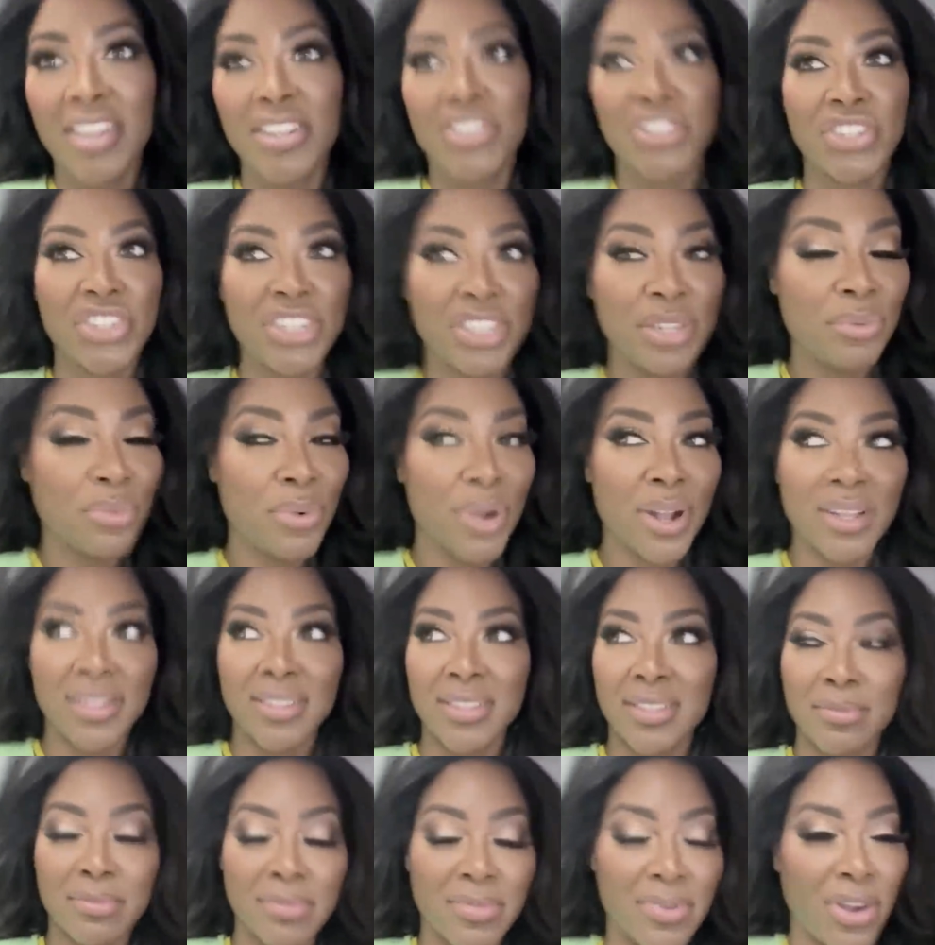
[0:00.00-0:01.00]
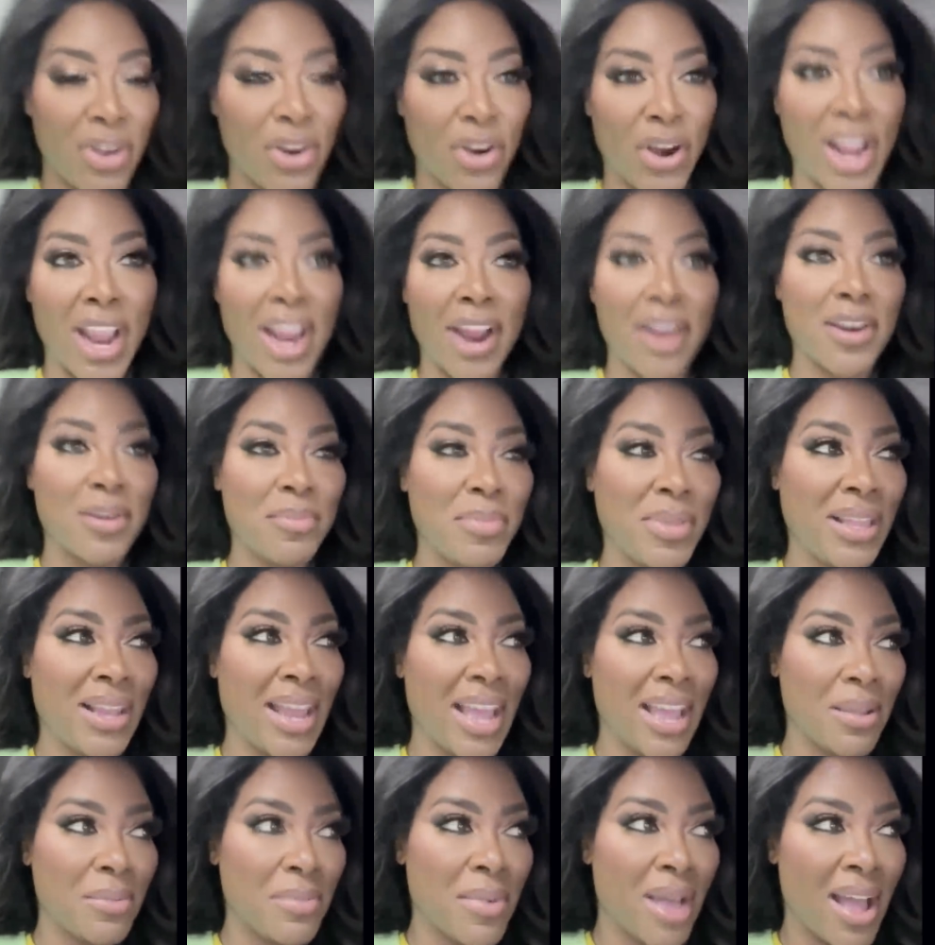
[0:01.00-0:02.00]
She wants her hair to be
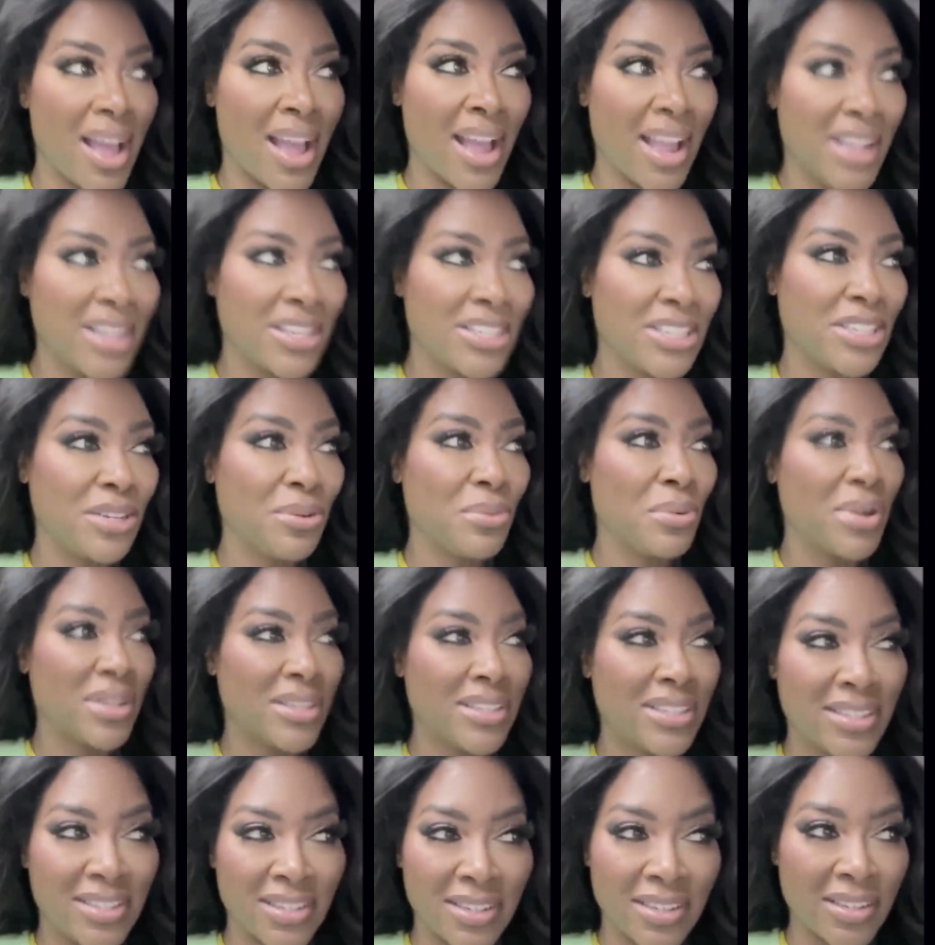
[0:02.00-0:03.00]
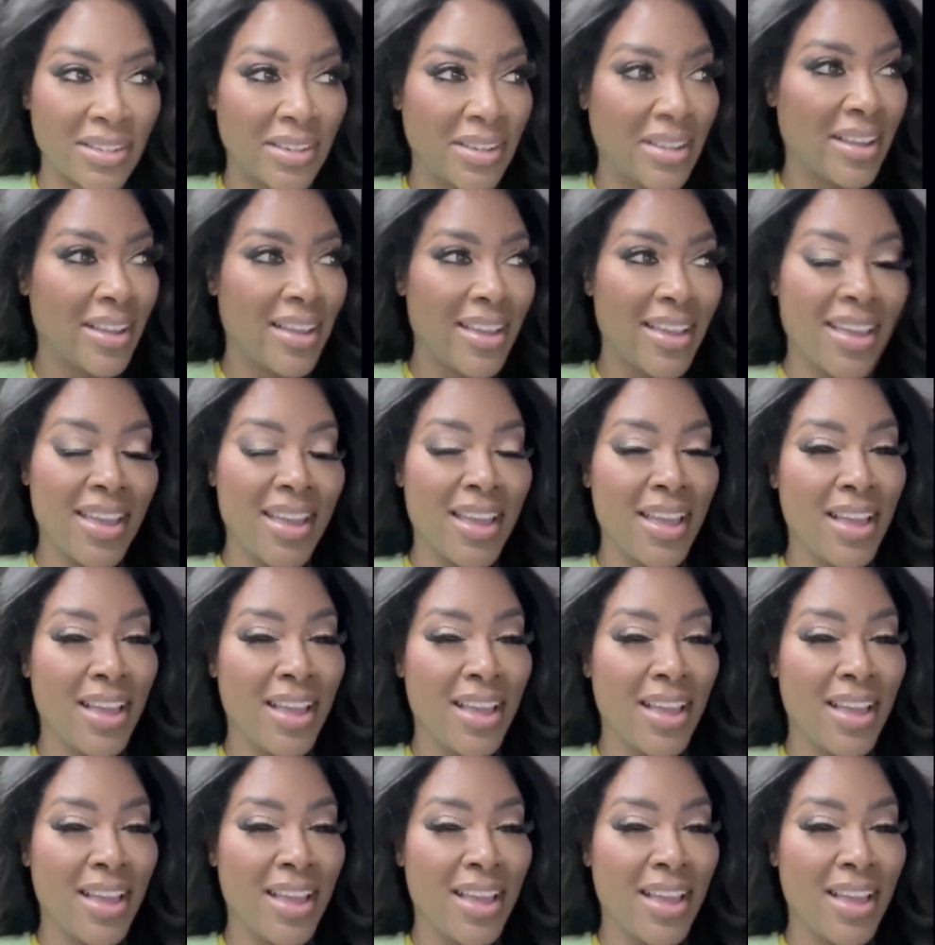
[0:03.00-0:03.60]
like mine. She wants to